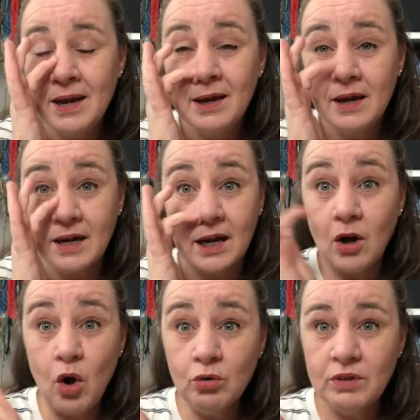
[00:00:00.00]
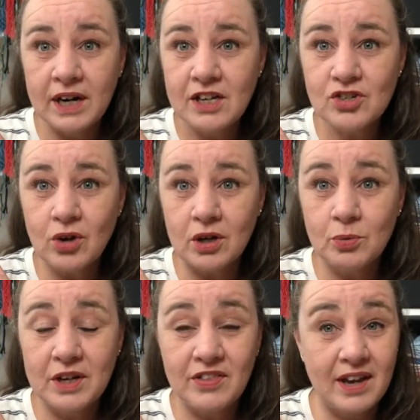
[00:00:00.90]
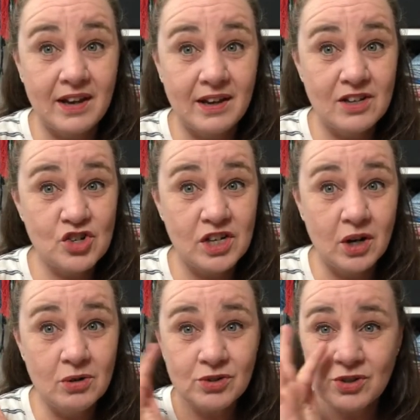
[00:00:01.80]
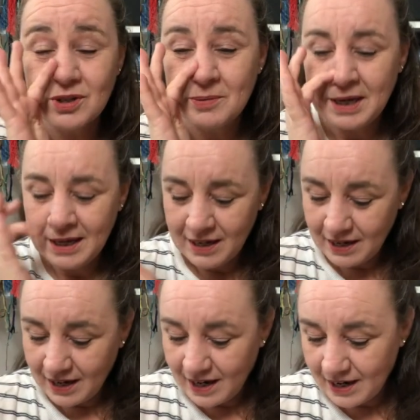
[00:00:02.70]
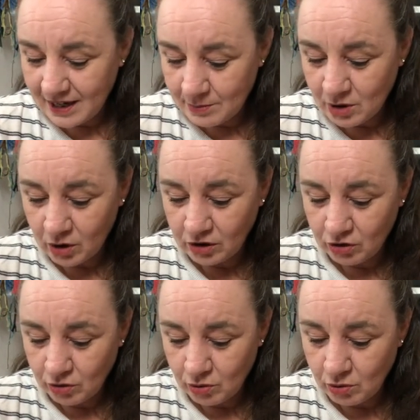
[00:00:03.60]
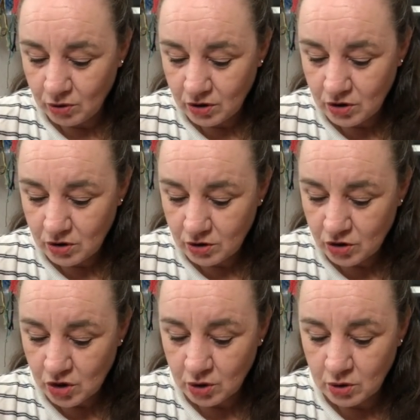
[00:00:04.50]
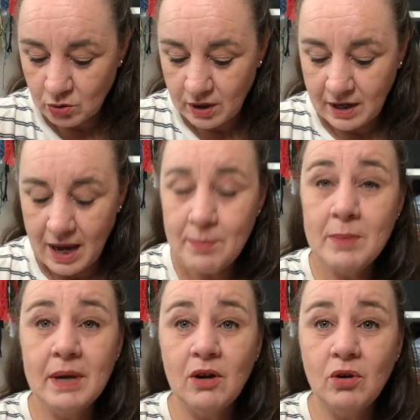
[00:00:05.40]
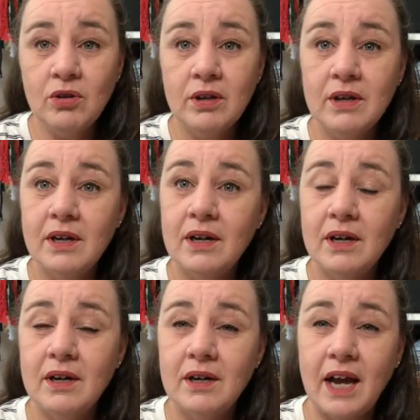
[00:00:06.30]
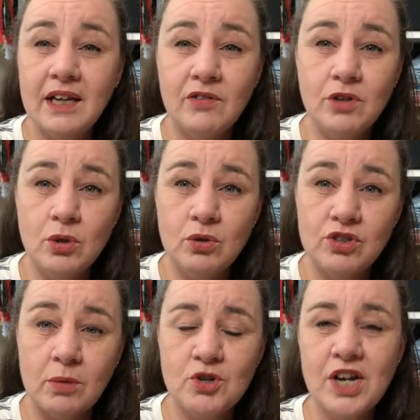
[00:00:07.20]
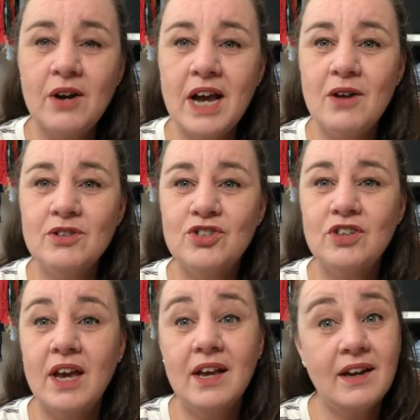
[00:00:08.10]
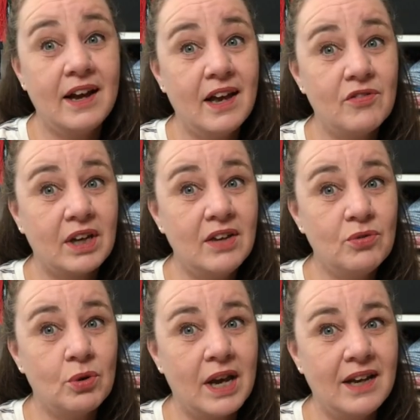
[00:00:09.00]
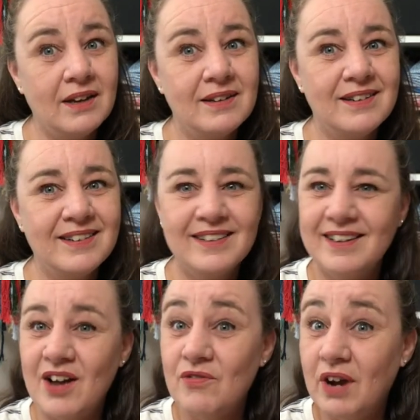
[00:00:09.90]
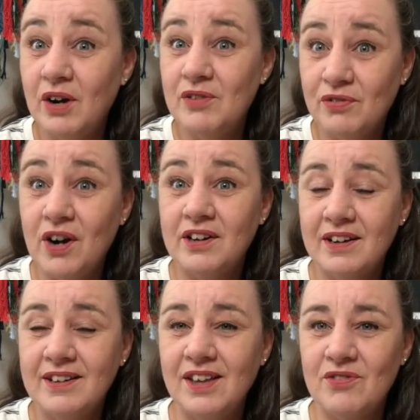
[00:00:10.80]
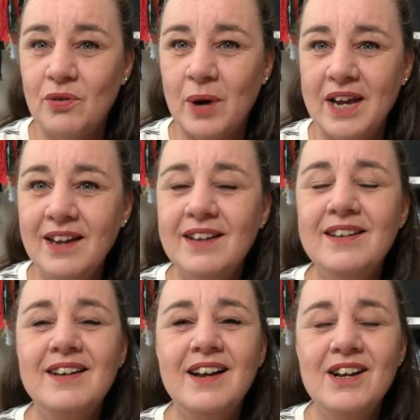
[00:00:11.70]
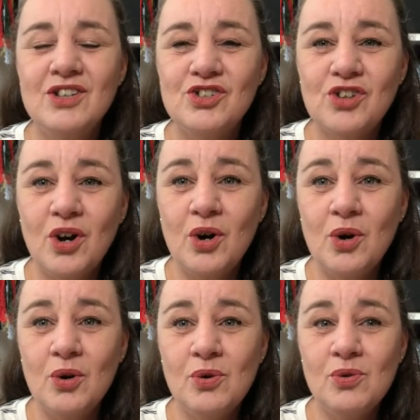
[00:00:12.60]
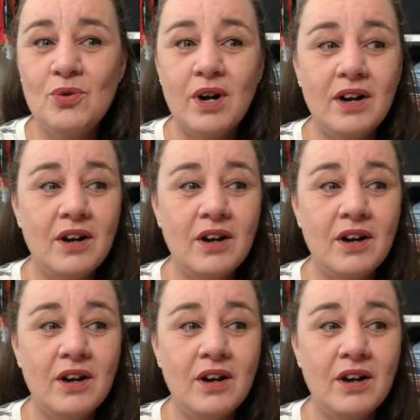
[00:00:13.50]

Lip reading: and I already start with a itchy nose. I am going to show you a happy mail. I give you some shout outs, and I have a giveaway, a very fun giveaway. So